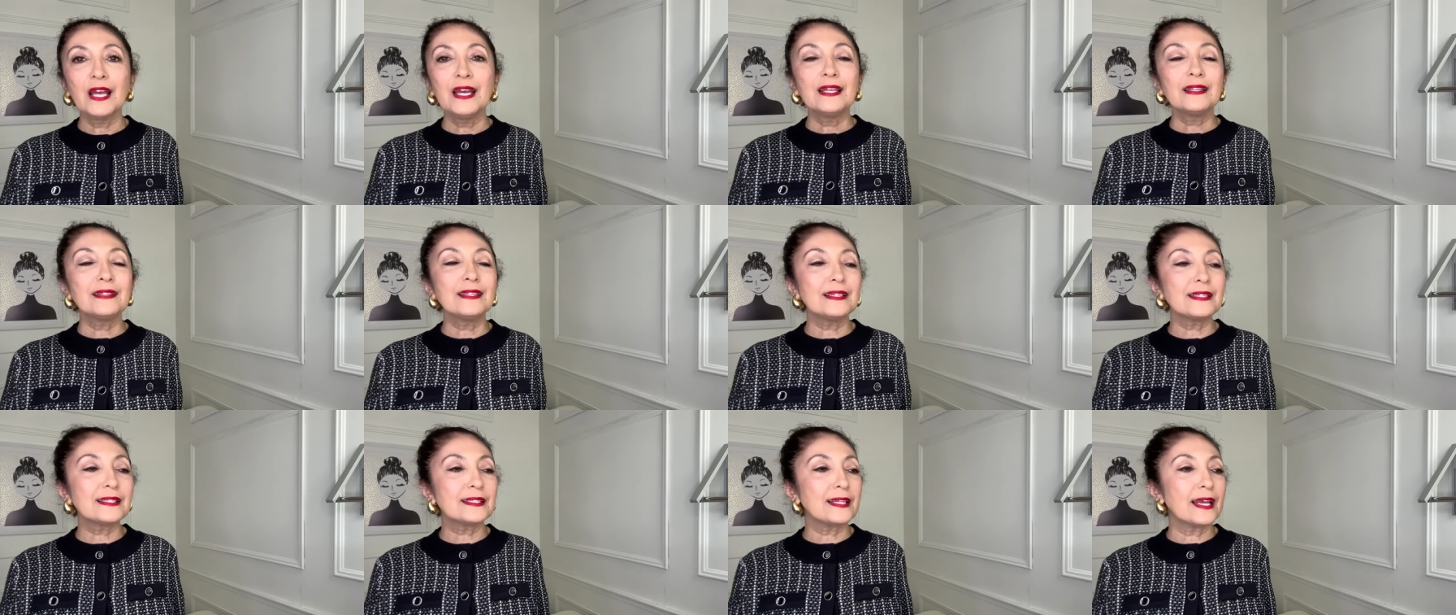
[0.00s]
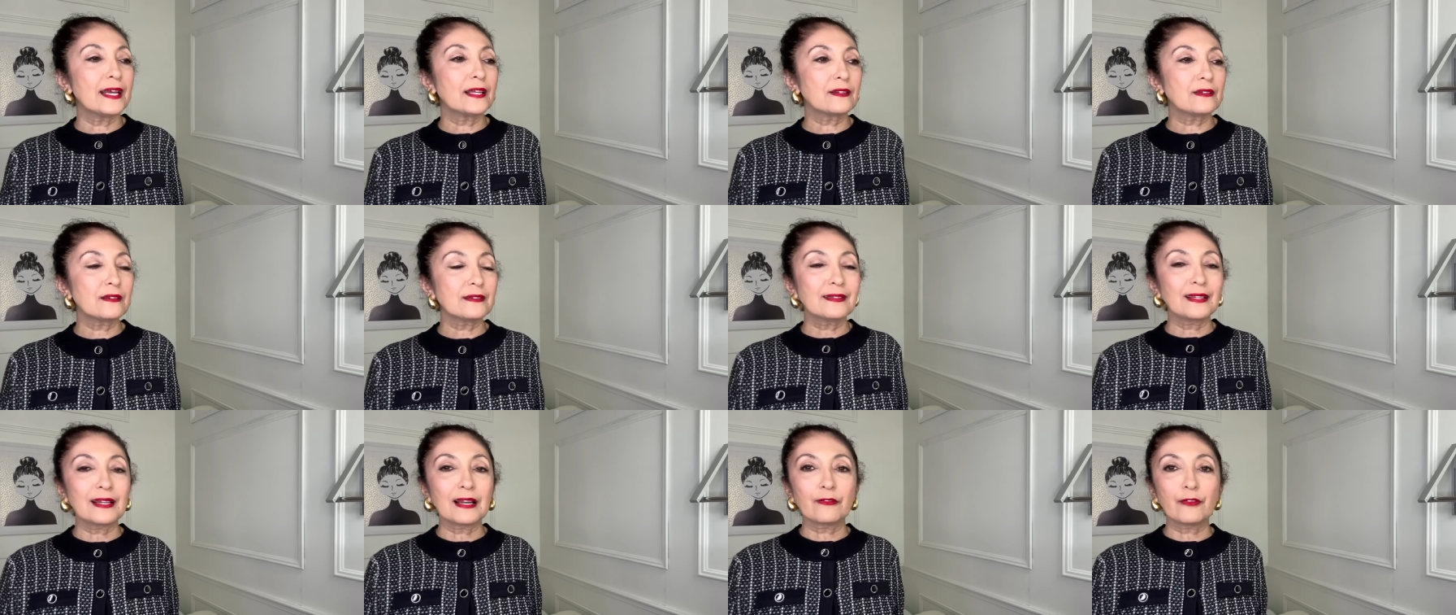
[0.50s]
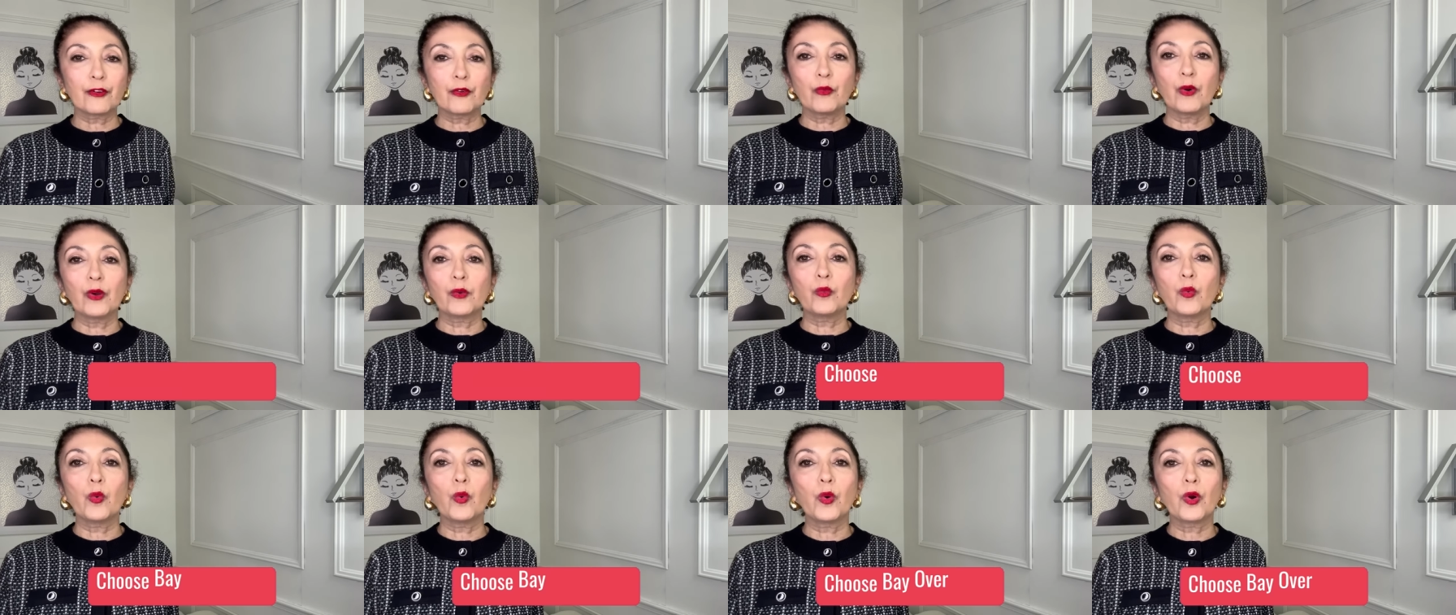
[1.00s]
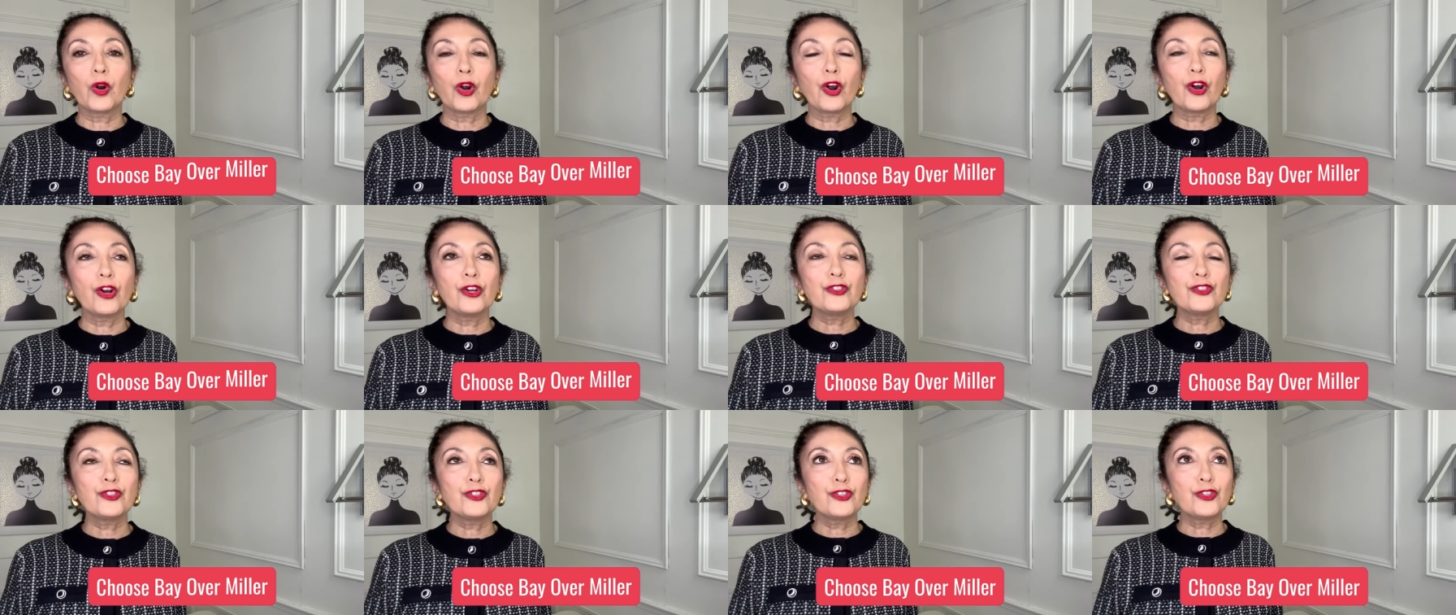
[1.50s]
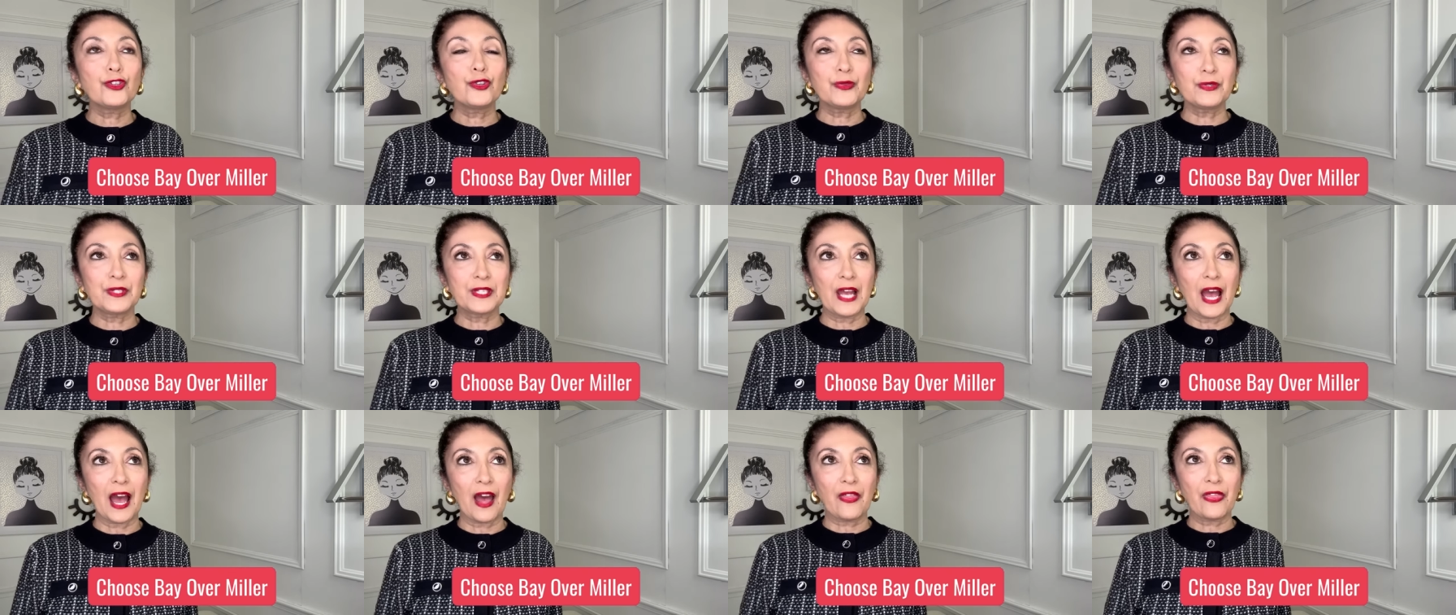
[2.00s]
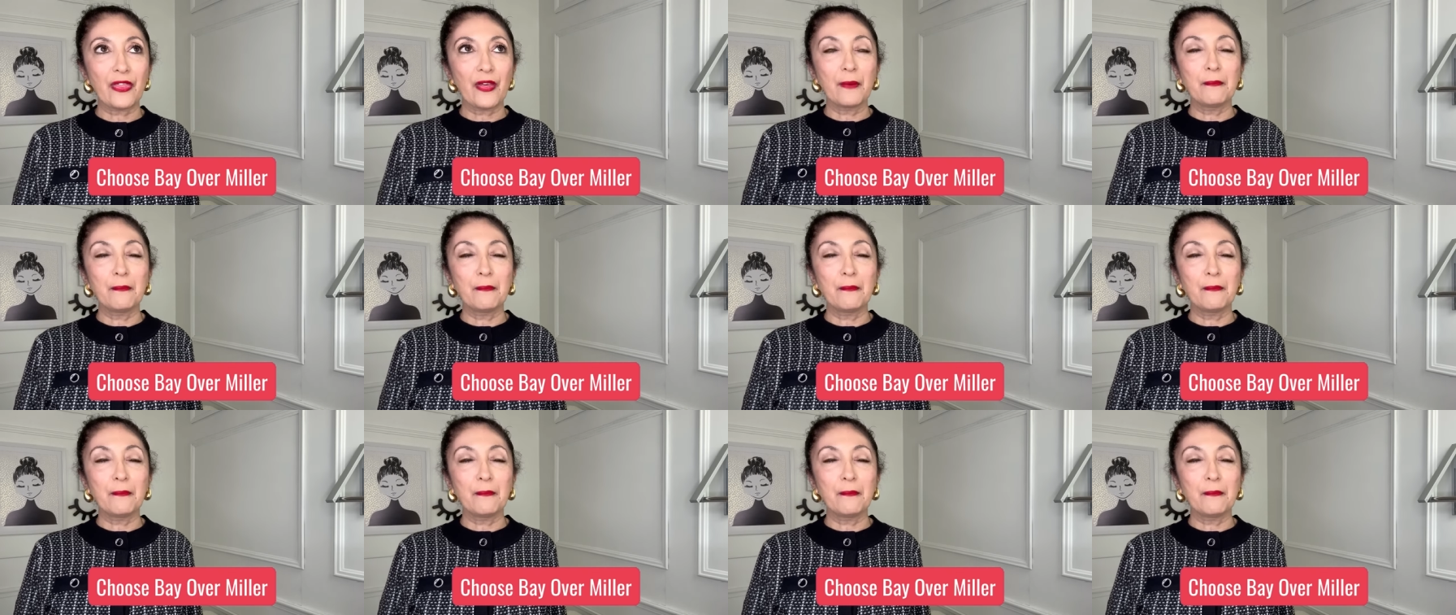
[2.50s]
these sandals that everyone wore to death.